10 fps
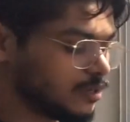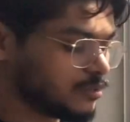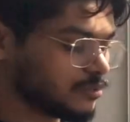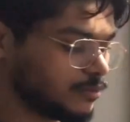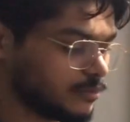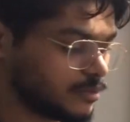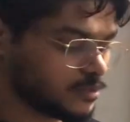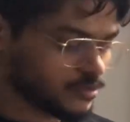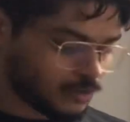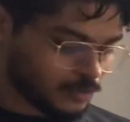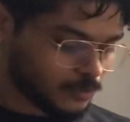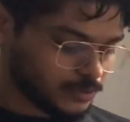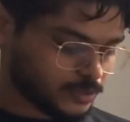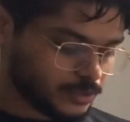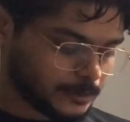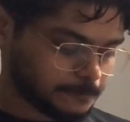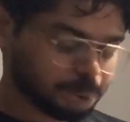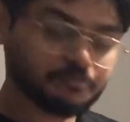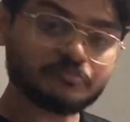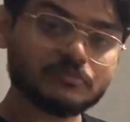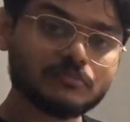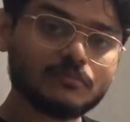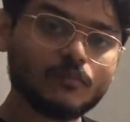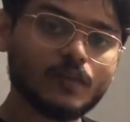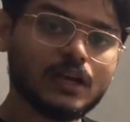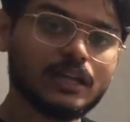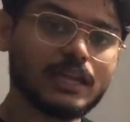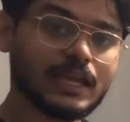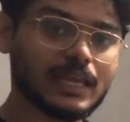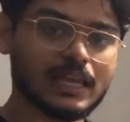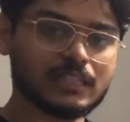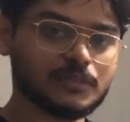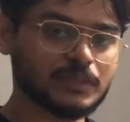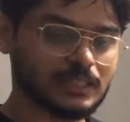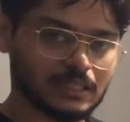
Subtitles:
So this is all about lung anatomy and